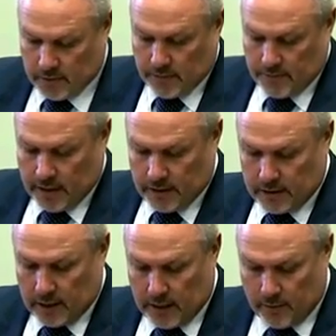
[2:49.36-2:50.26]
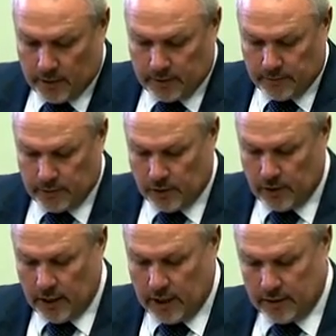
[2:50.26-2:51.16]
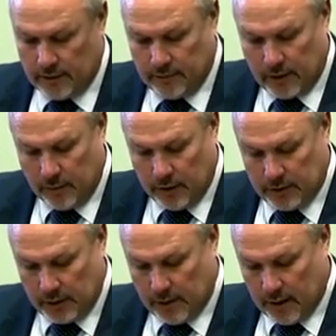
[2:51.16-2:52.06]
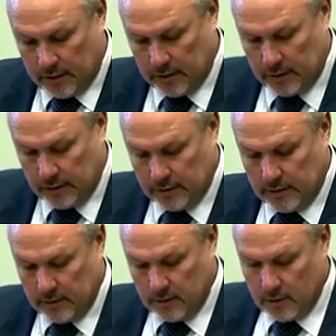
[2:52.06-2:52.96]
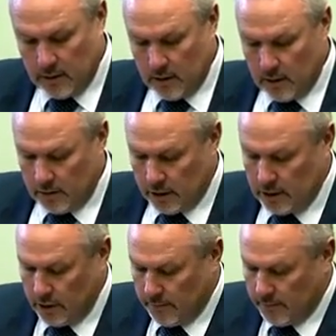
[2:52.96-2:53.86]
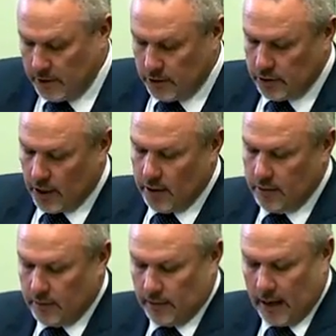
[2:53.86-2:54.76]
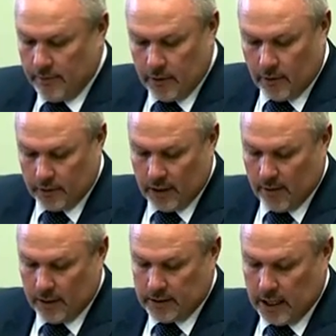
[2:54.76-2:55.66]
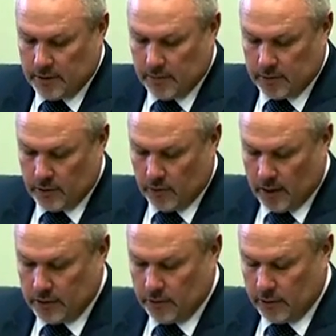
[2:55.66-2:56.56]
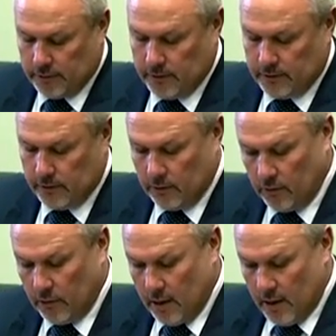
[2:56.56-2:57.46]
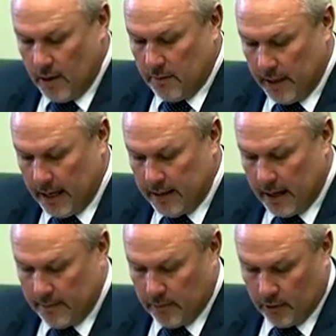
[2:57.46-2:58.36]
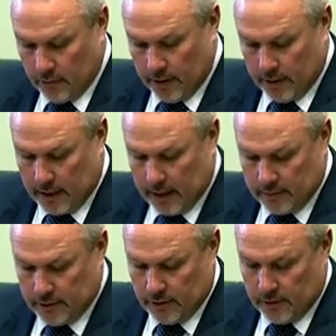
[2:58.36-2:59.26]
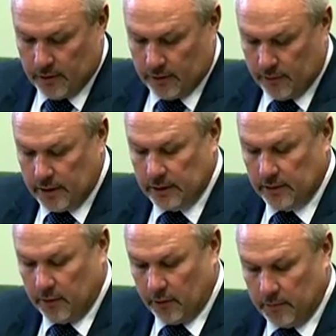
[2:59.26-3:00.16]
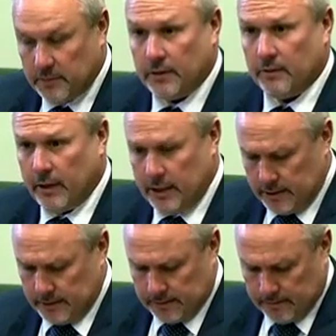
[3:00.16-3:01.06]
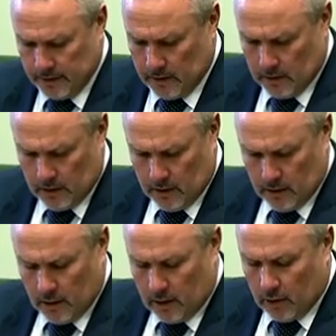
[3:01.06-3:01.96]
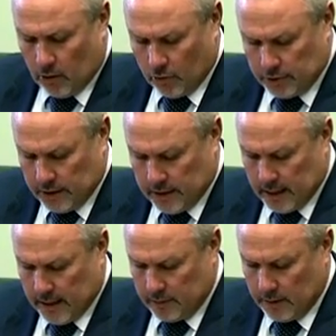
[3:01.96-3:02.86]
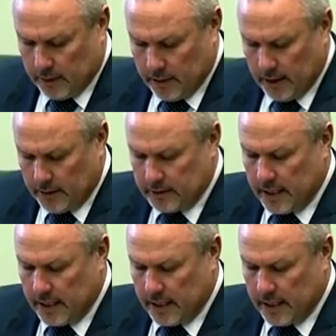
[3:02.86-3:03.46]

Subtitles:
with an offence and imprisoned for 2 years if they breach their bail conditions. These new provisions show that the government ongoing attachment to one-size-fits-all Band-Aid model when it comes to addressing the problems in the regions. Courts need to have the ability to